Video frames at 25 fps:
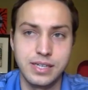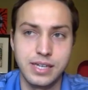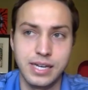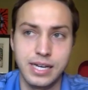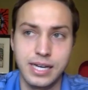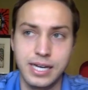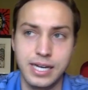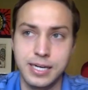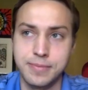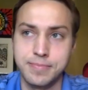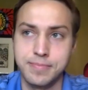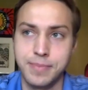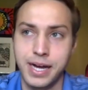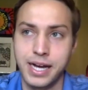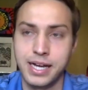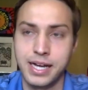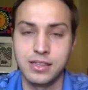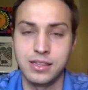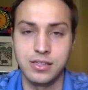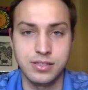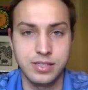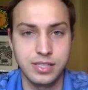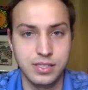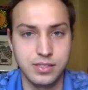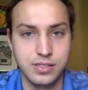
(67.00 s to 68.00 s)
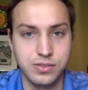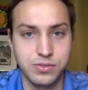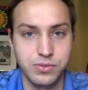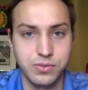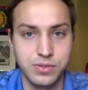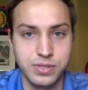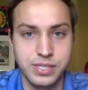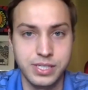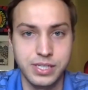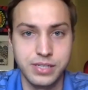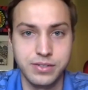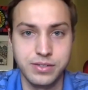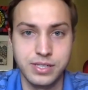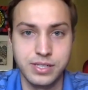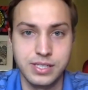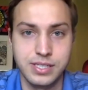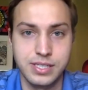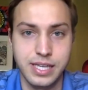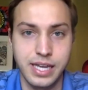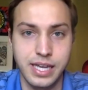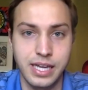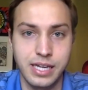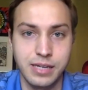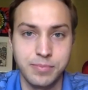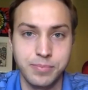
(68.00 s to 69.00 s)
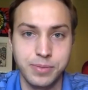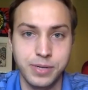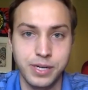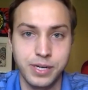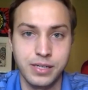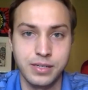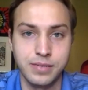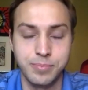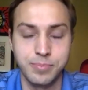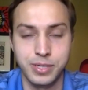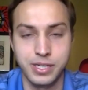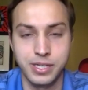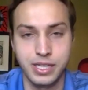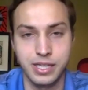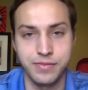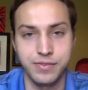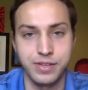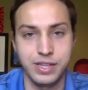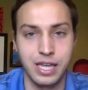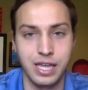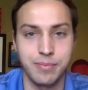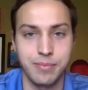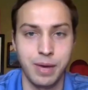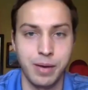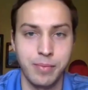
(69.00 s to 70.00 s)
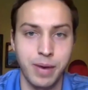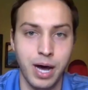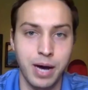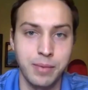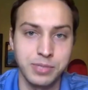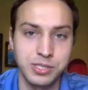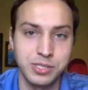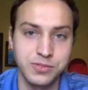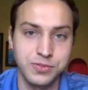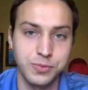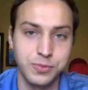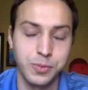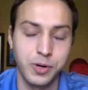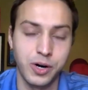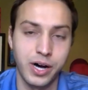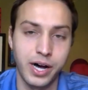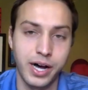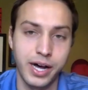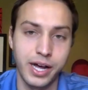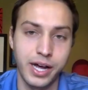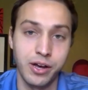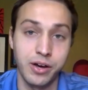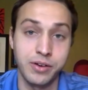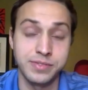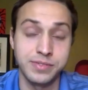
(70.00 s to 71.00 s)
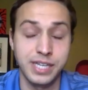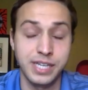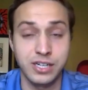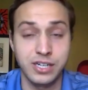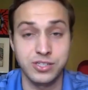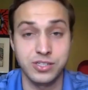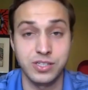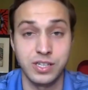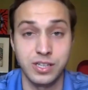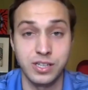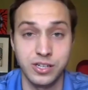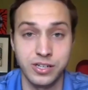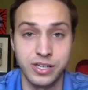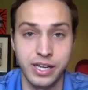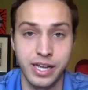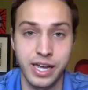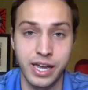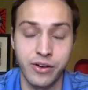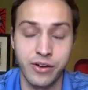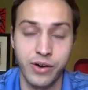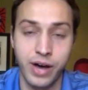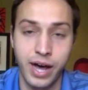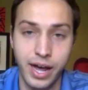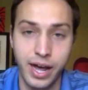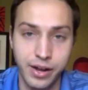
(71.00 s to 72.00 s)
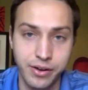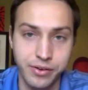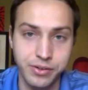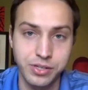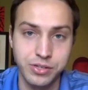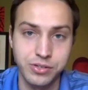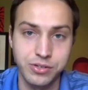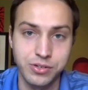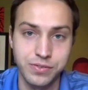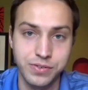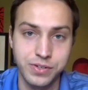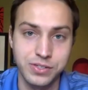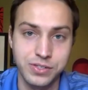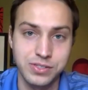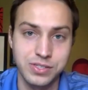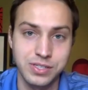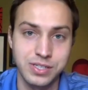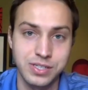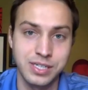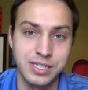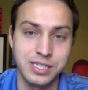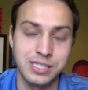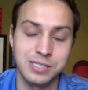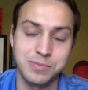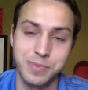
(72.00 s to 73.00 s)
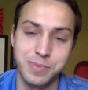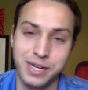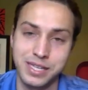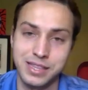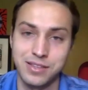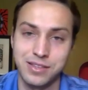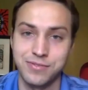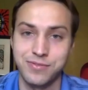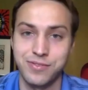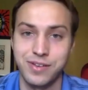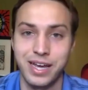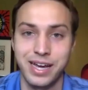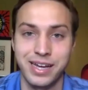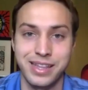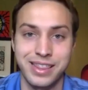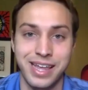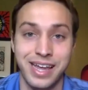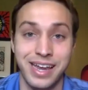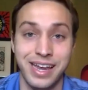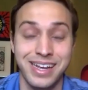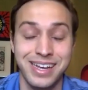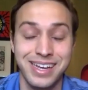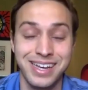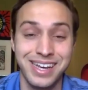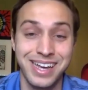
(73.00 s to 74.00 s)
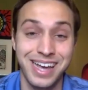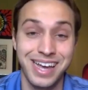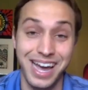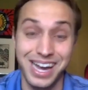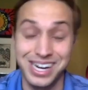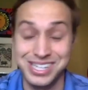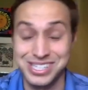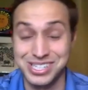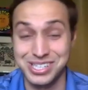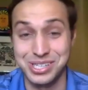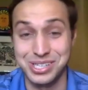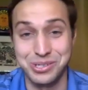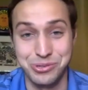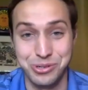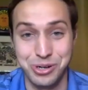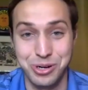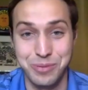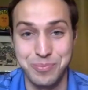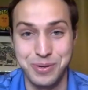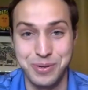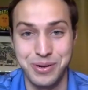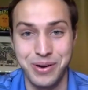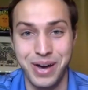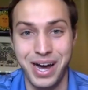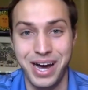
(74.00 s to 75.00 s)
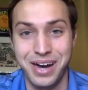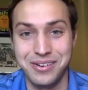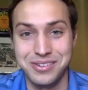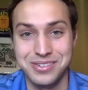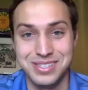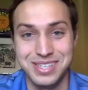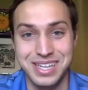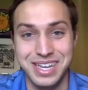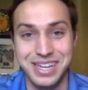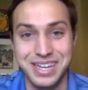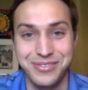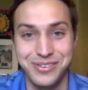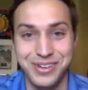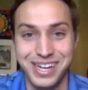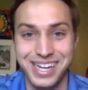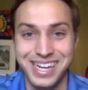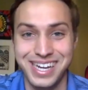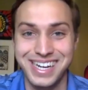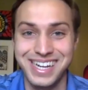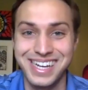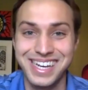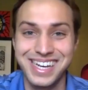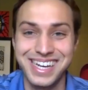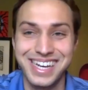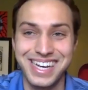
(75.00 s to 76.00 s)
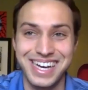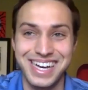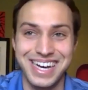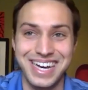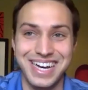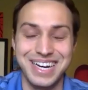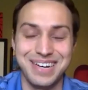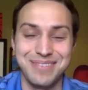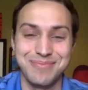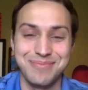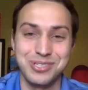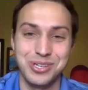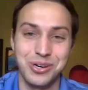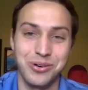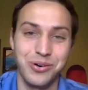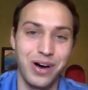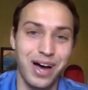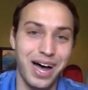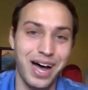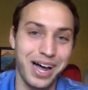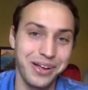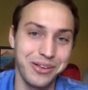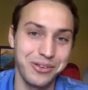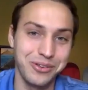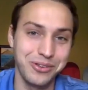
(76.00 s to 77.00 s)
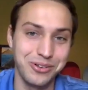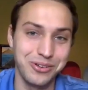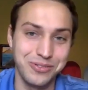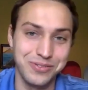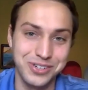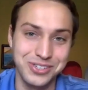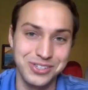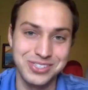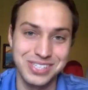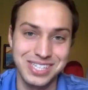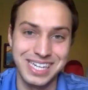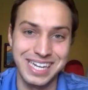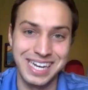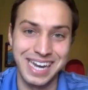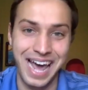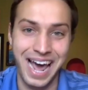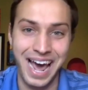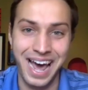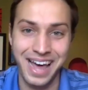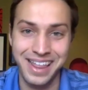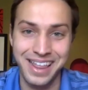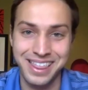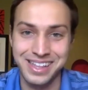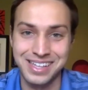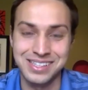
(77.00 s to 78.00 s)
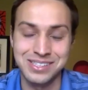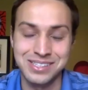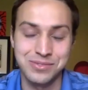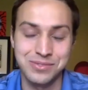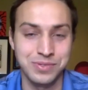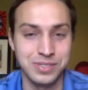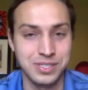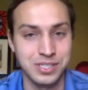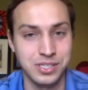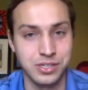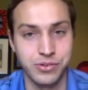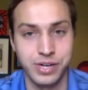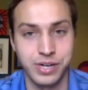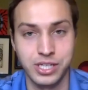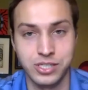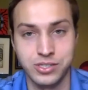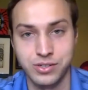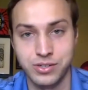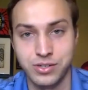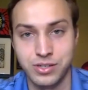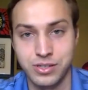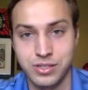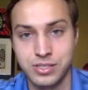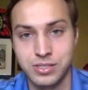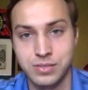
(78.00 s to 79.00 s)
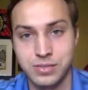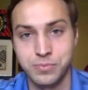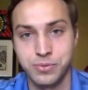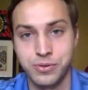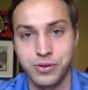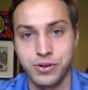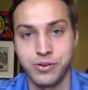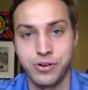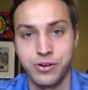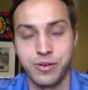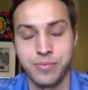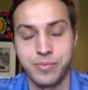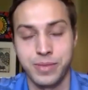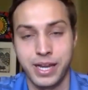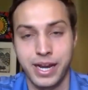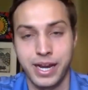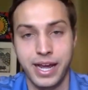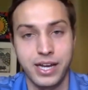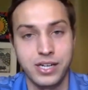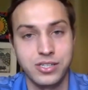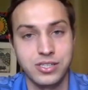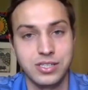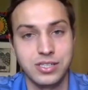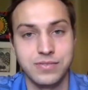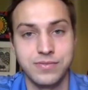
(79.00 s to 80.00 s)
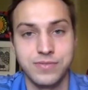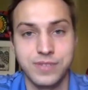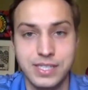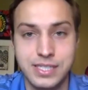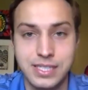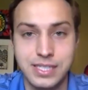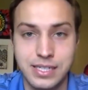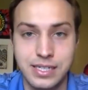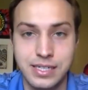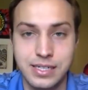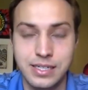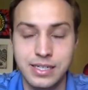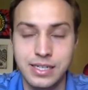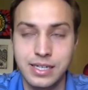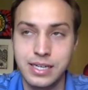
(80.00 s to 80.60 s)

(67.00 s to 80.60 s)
Um, I had looked at schools here in state, but but given that my mom was from Ohio, I was actually looking at Ohio University, despite the fact that I actually grew up an Ohio State fan. Um, so Ohio University in Athens was a great journalism program that I actually visited